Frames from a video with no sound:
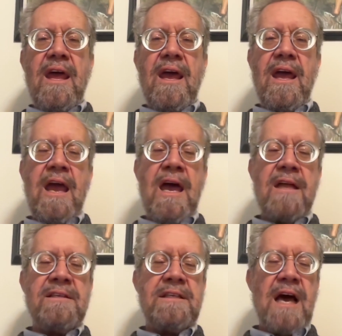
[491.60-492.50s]

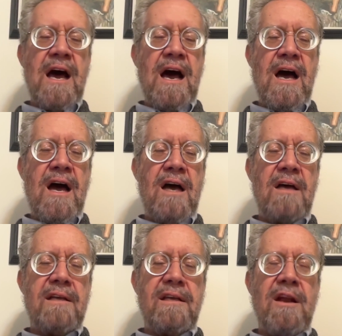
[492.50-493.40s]
And, and
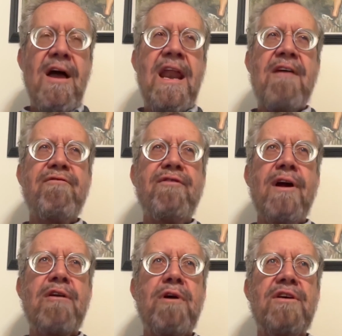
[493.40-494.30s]
I
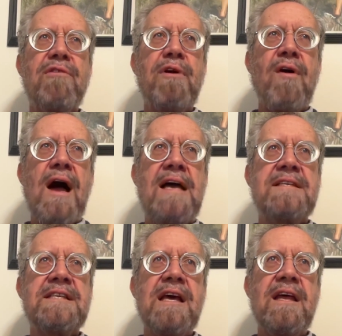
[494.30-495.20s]
very quickly
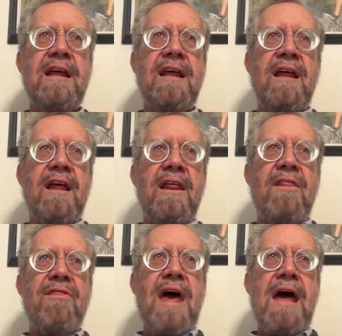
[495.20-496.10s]
realized
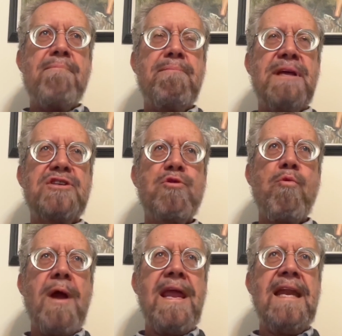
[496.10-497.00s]
that
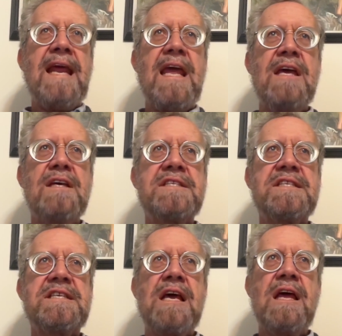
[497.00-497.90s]
between his